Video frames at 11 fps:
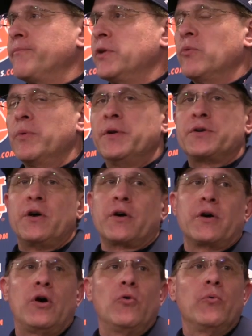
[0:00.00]
You know, we've been
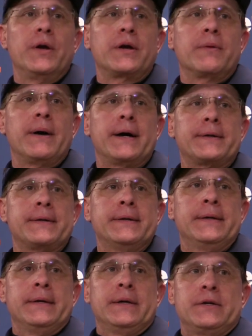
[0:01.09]
talking all week about
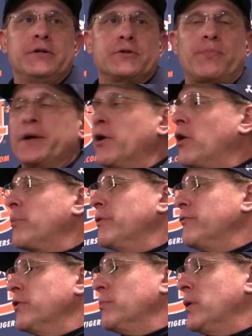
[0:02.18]
just playing
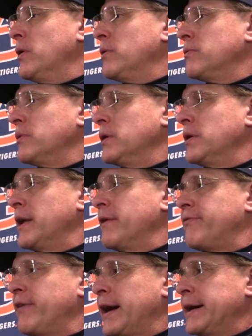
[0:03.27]
Auburn football and that
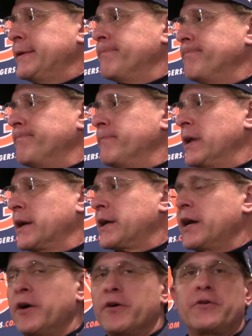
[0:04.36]
fight and that
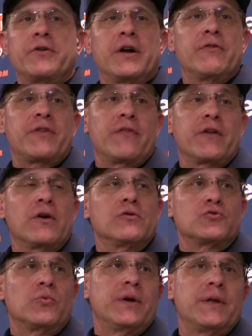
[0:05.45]
character and everything that
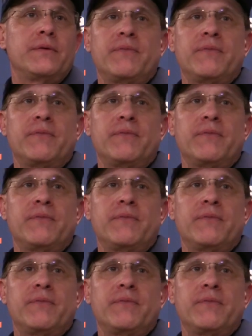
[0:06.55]
goes with it.